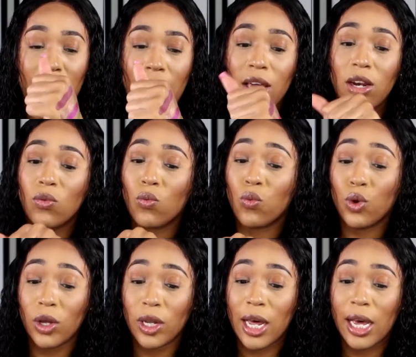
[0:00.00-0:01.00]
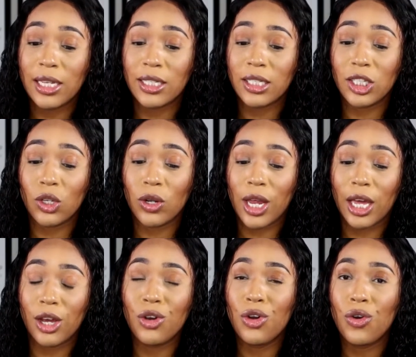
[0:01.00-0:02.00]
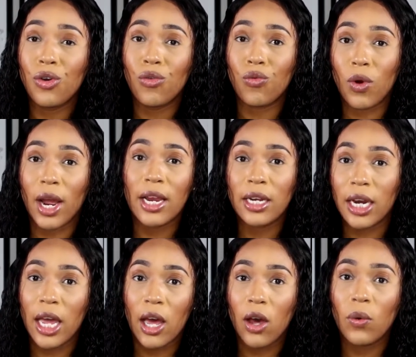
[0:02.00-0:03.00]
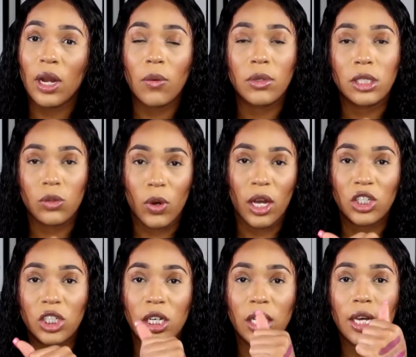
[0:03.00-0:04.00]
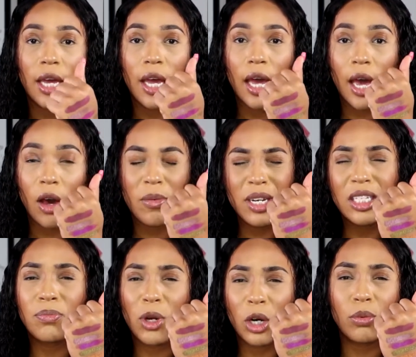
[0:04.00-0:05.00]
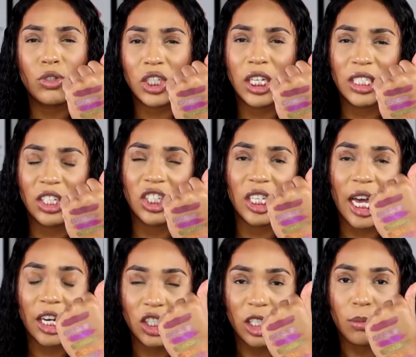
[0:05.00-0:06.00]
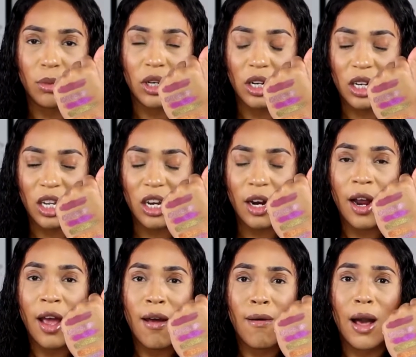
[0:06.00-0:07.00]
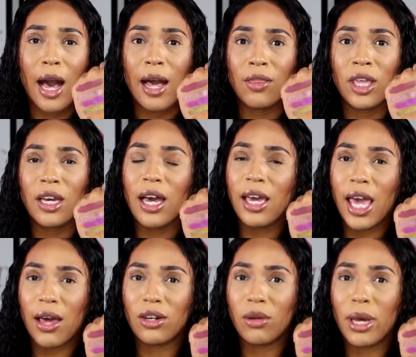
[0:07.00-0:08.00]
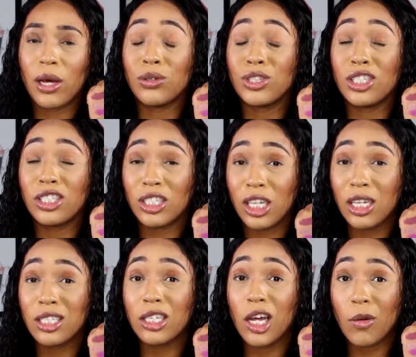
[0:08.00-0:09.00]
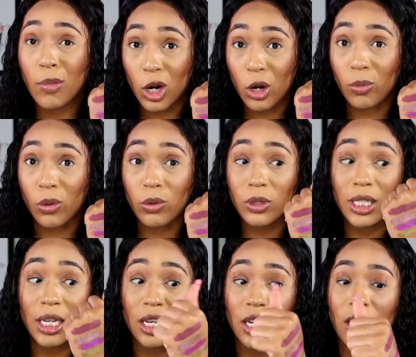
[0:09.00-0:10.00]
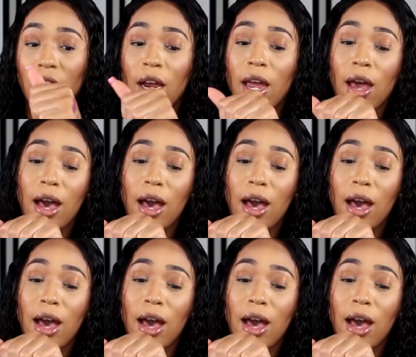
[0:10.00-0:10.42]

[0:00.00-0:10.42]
I didn't realize until like right now when I was swatching it, how many purple shades that she actually put in here. I think I counted about six purples in here.